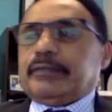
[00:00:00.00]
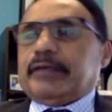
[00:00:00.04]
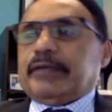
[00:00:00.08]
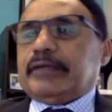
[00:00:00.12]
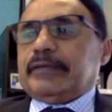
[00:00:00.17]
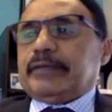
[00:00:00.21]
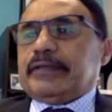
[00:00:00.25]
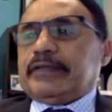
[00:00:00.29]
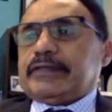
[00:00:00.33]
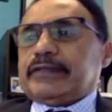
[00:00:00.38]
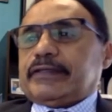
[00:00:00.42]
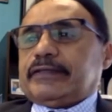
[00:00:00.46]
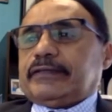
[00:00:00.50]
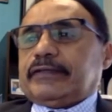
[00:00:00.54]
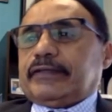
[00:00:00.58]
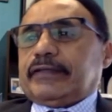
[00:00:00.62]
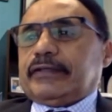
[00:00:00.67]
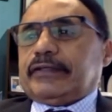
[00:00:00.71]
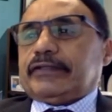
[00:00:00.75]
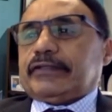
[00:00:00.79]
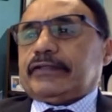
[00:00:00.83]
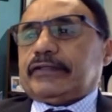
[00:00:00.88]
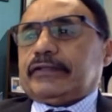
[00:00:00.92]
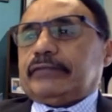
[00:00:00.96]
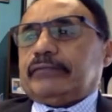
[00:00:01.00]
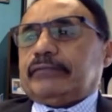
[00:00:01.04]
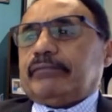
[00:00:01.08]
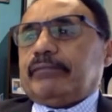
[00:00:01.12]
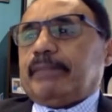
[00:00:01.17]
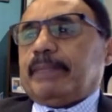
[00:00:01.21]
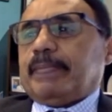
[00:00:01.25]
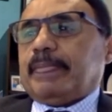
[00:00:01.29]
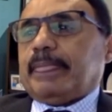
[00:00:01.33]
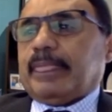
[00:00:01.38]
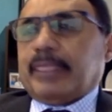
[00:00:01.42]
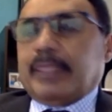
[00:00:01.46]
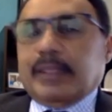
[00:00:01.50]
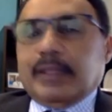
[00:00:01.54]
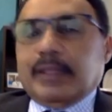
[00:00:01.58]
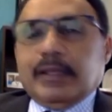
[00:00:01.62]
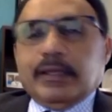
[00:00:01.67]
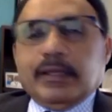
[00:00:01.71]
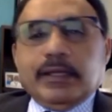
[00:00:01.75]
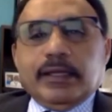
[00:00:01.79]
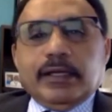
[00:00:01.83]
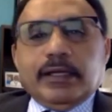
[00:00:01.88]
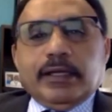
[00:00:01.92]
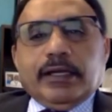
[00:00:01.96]
presentation.
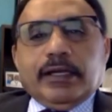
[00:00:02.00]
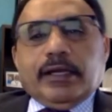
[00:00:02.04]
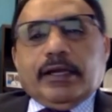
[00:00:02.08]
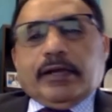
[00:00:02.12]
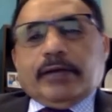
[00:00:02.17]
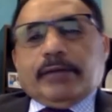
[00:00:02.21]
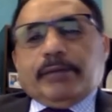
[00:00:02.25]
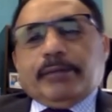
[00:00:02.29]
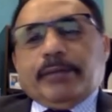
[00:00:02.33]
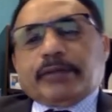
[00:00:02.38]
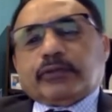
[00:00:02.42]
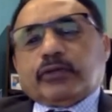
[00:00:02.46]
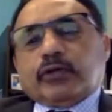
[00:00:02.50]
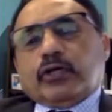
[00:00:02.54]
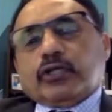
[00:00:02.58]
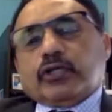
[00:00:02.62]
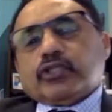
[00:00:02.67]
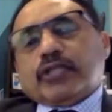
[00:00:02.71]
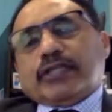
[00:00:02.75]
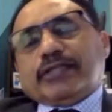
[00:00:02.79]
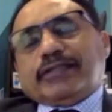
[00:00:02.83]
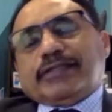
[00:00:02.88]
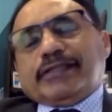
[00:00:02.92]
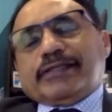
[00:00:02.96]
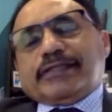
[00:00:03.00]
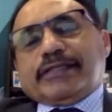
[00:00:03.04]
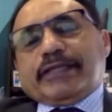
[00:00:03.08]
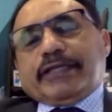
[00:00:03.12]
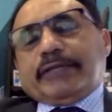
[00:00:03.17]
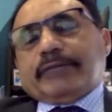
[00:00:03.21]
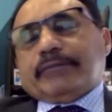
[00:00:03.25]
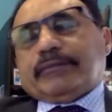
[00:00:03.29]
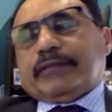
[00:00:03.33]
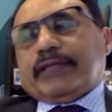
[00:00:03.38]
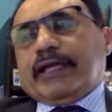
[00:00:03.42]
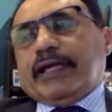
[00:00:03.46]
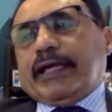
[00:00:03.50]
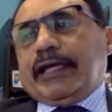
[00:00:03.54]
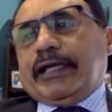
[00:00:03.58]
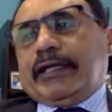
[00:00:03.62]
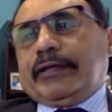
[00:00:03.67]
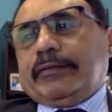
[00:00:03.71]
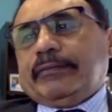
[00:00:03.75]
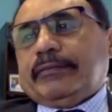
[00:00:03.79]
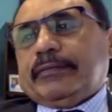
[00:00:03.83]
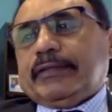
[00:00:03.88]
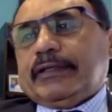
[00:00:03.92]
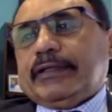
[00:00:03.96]
But also at the same
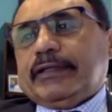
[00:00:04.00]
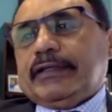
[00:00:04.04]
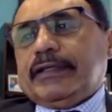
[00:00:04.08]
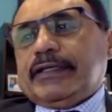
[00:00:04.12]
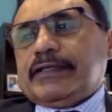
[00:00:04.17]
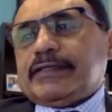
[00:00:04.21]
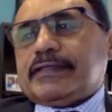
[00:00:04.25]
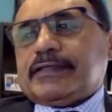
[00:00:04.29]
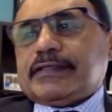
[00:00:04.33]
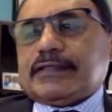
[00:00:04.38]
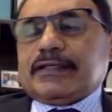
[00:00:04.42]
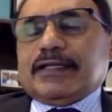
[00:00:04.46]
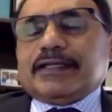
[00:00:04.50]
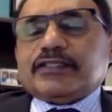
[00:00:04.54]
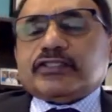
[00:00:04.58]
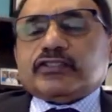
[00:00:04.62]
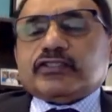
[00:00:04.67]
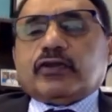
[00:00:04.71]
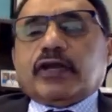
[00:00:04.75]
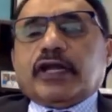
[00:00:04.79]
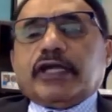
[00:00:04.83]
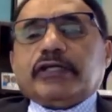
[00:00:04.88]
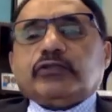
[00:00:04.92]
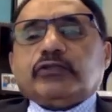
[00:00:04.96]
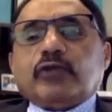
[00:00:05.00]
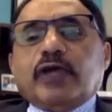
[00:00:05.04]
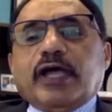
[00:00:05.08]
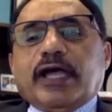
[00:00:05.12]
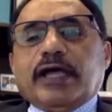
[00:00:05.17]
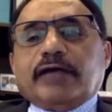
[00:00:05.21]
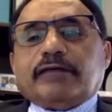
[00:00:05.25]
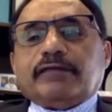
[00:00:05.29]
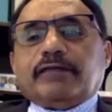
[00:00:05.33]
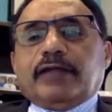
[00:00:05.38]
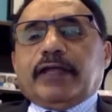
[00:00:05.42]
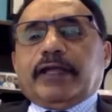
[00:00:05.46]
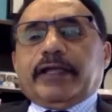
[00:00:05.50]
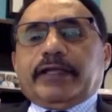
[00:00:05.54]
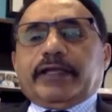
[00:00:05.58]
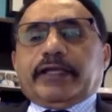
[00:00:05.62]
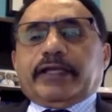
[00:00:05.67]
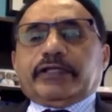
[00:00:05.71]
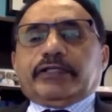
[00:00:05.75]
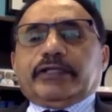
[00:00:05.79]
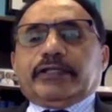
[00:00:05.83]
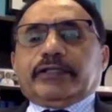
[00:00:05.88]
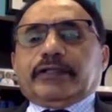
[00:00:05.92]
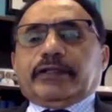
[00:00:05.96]
time, let's try to have like a
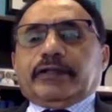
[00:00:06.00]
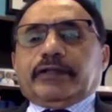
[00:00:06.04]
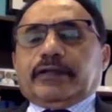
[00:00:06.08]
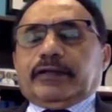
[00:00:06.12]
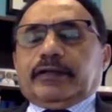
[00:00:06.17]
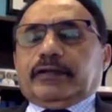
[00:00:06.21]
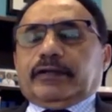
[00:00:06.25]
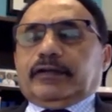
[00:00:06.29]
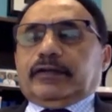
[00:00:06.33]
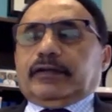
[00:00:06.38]
general